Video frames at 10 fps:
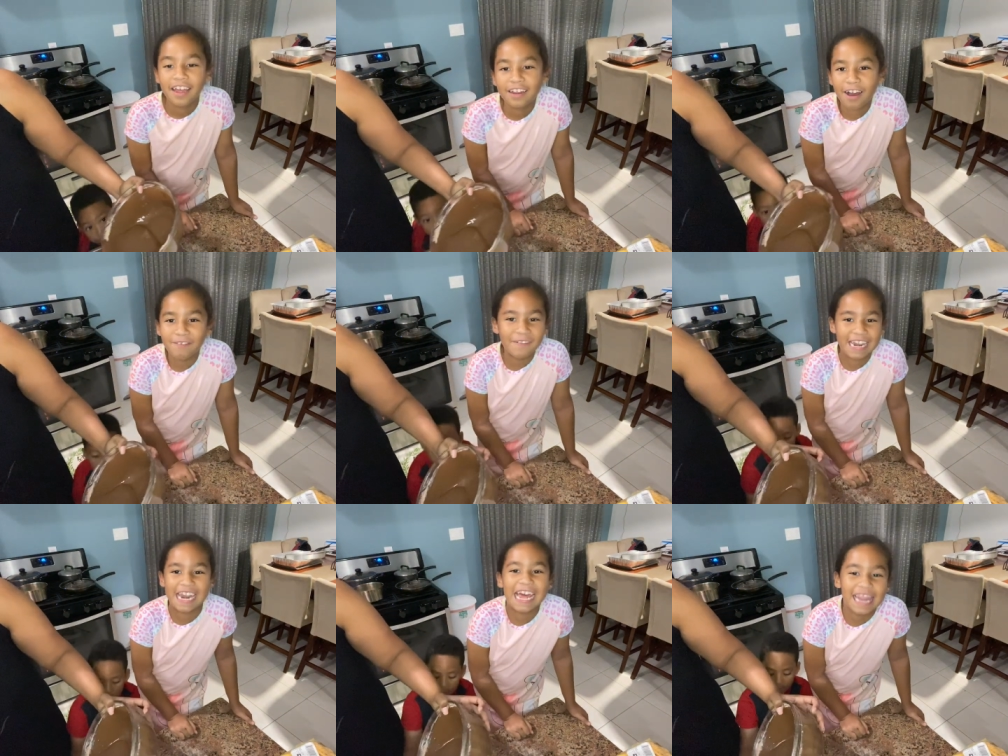not
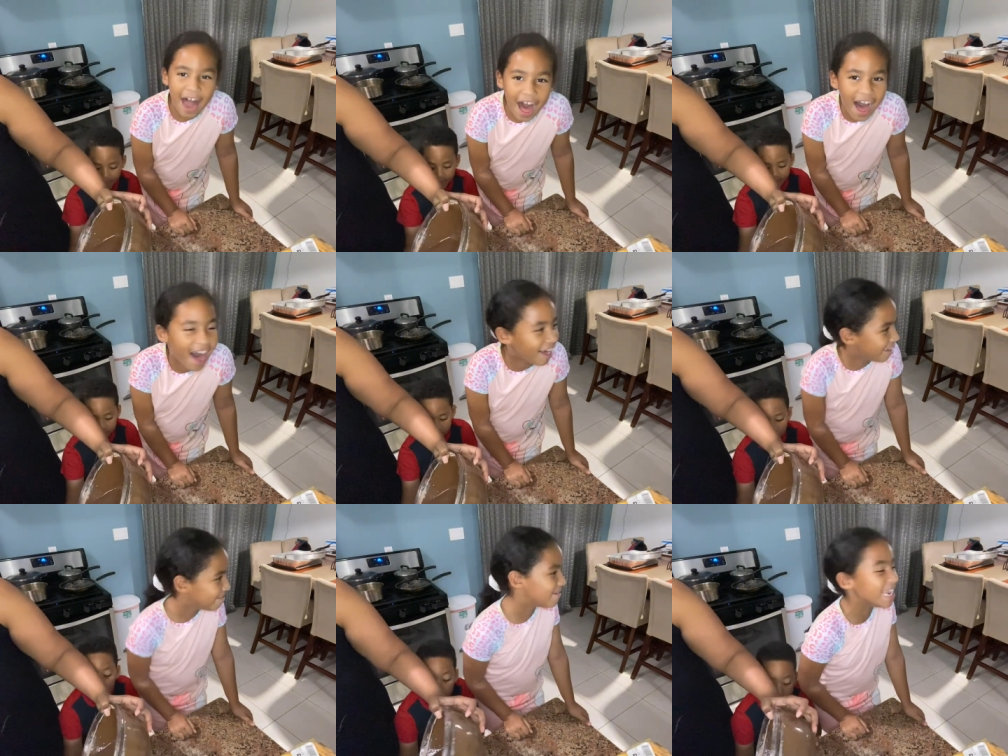vanilla. It's
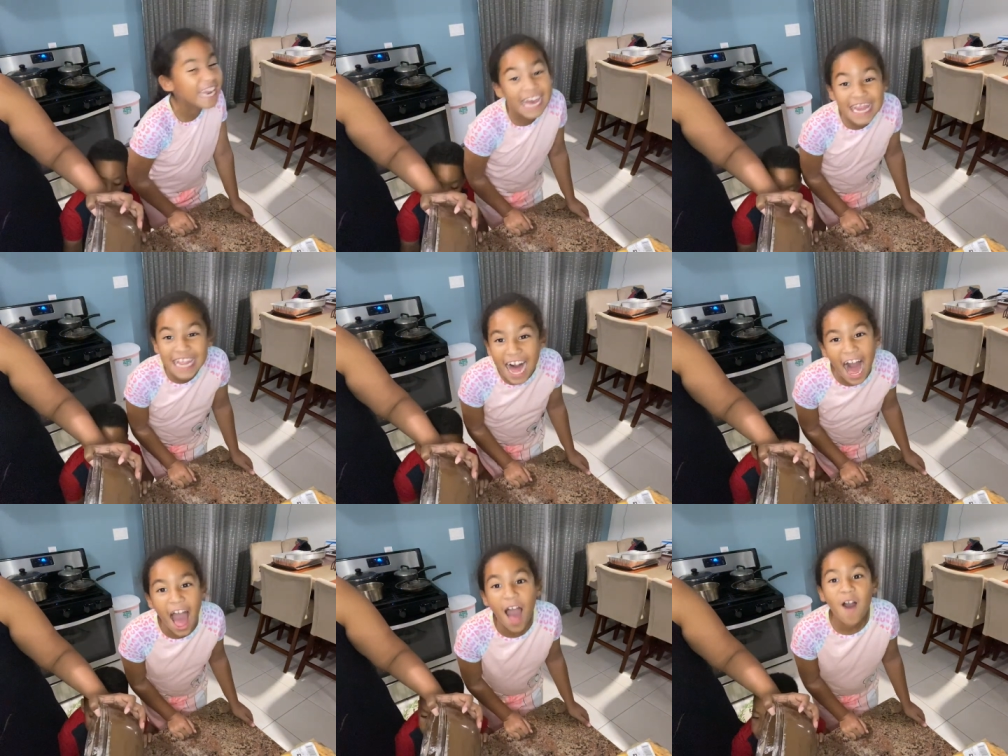vanilla.
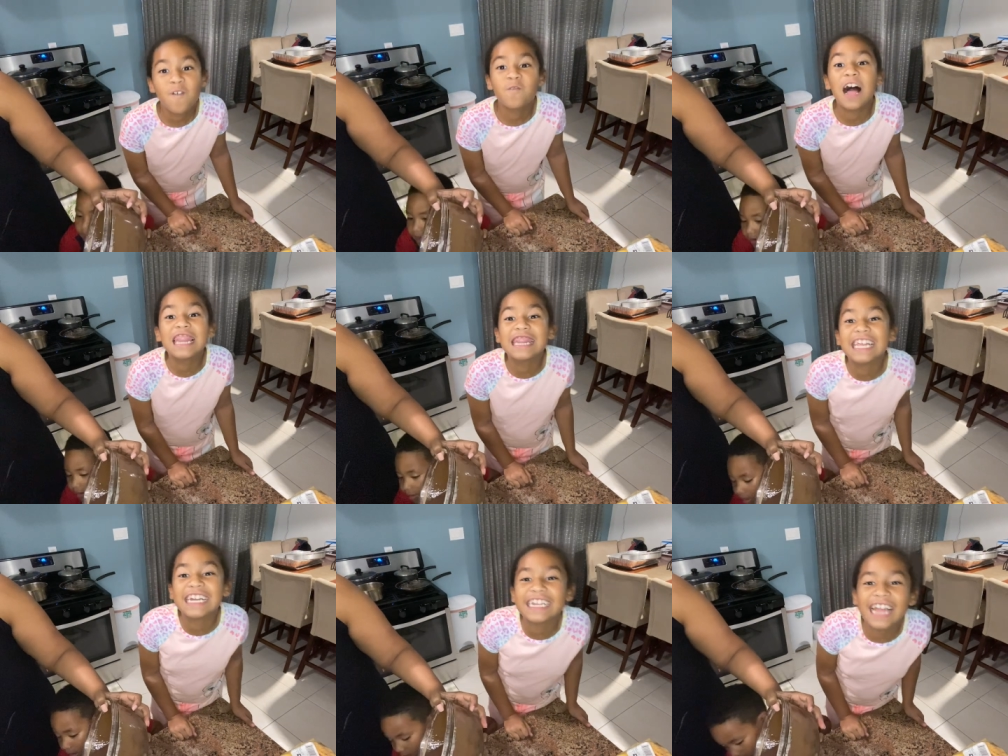Vanilla.
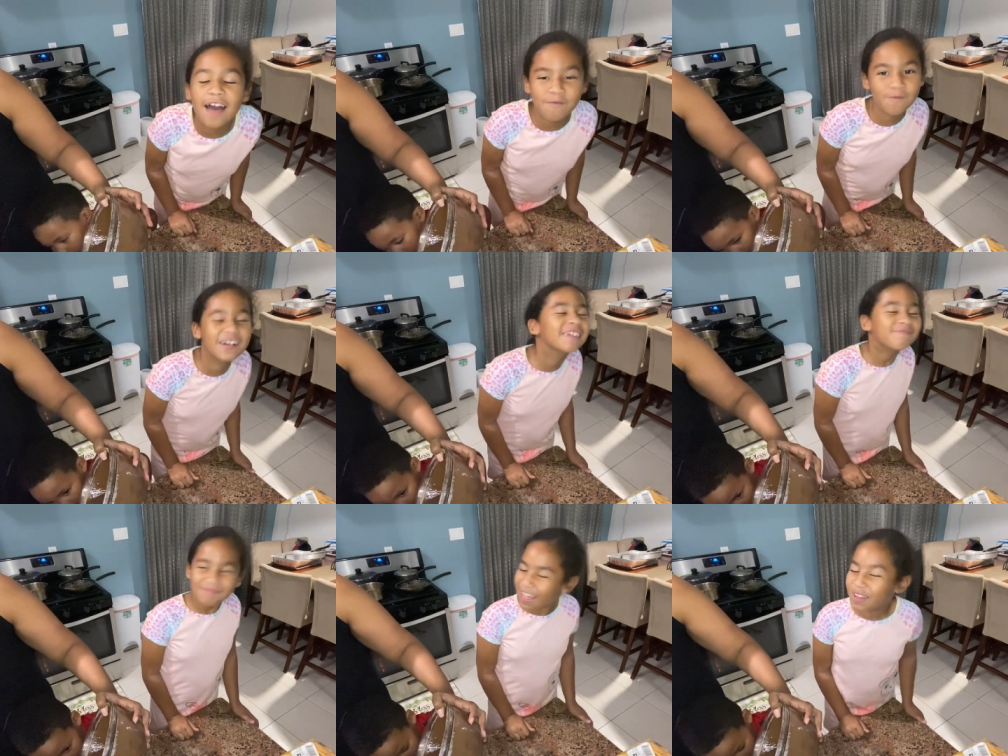vanilla. The,
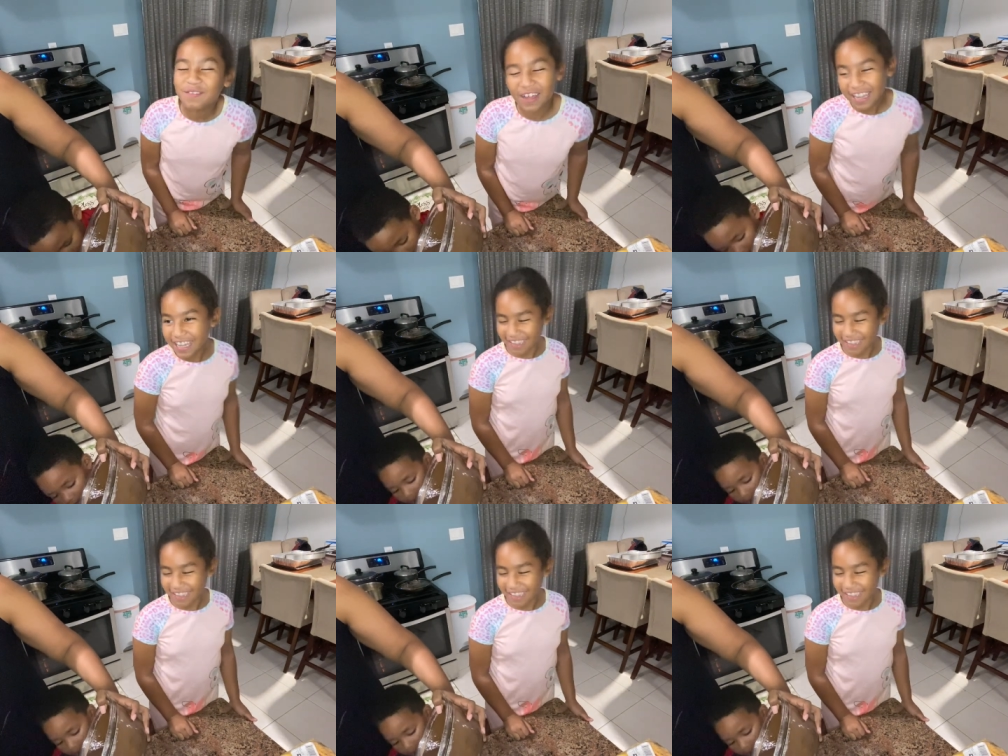John, you gonna